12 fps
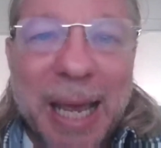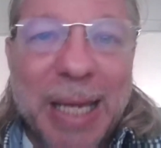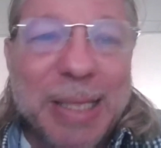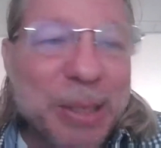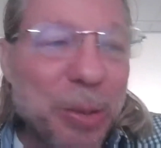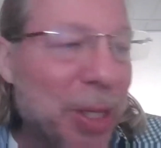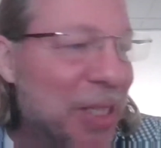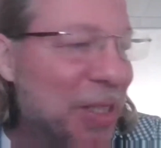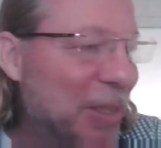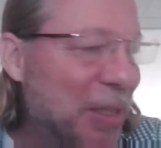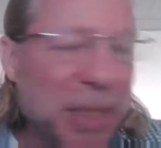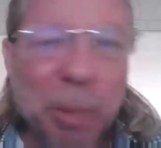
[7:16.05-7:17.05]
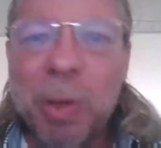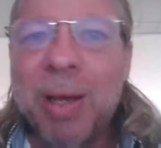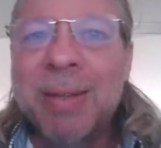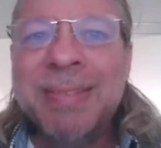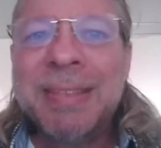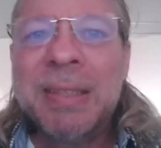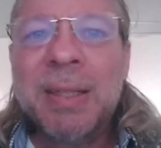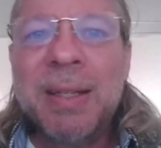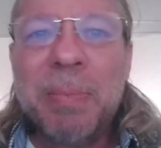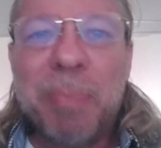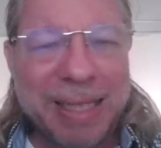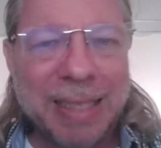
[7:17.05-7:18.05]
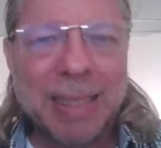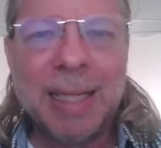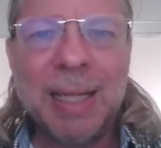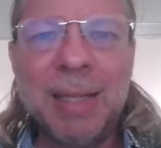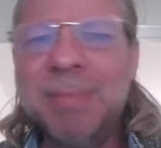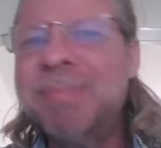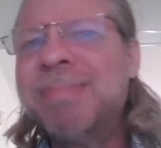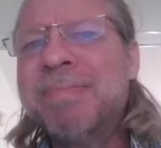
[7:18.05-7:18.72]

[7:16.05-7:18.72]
answer questions. I'm basically